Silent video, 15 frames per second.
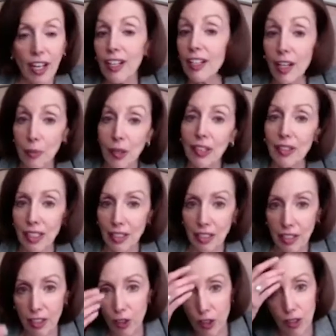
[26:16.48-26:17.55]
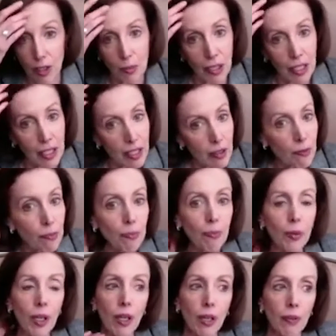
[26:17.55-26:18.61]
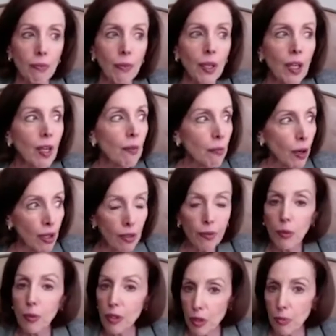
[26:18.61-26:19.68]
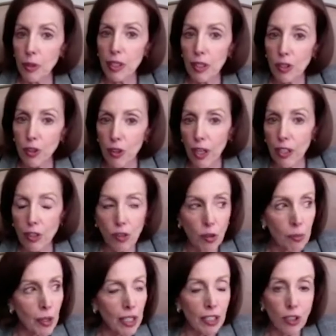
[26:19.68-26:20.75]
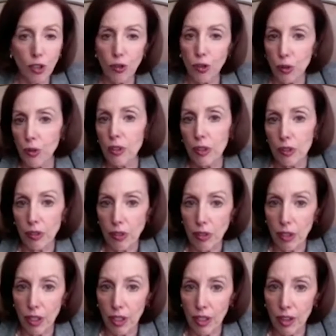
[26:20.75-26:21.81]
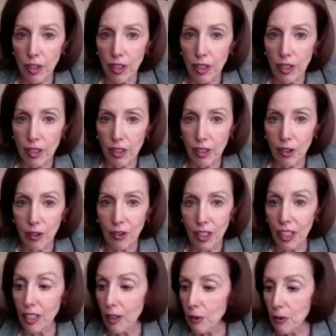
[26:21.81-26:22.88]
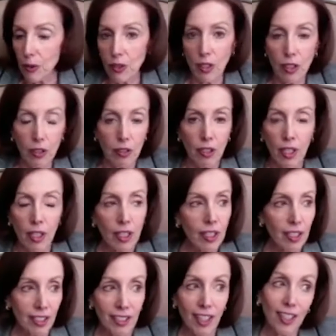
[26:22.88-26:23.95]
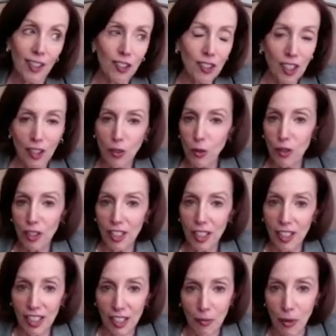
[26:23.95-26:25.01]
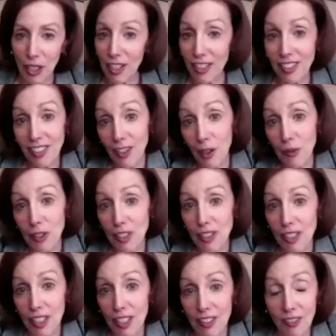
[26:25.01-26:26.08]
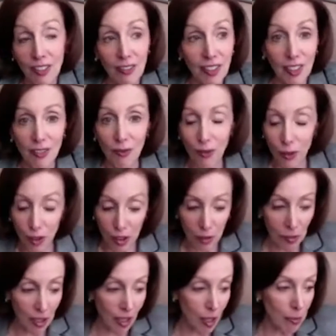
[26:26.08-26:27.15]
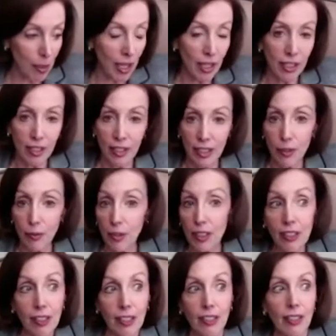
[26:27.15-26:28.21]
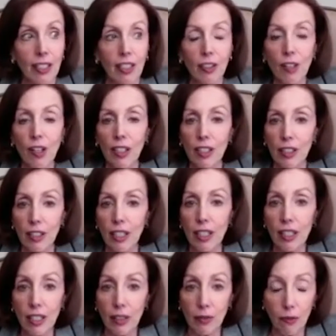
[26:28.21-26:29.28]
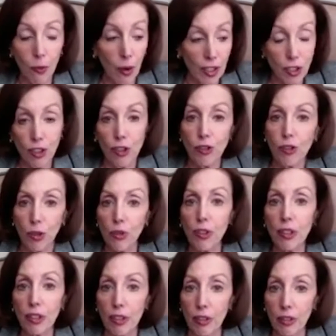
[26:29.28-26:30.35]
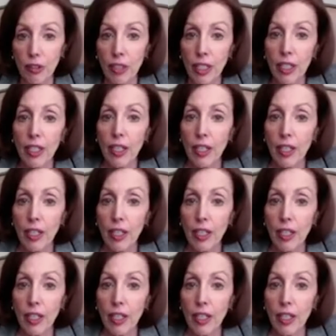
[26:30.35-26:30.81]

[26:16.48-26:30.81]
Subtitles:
did I make that decision? I made it, part of it was because you had so many tutorials. And I think, again, I would sit, I know it sounds really geeky, but I would sit and look at my iPad in the evening, like at 10 o'clock at night, and watch a tutorial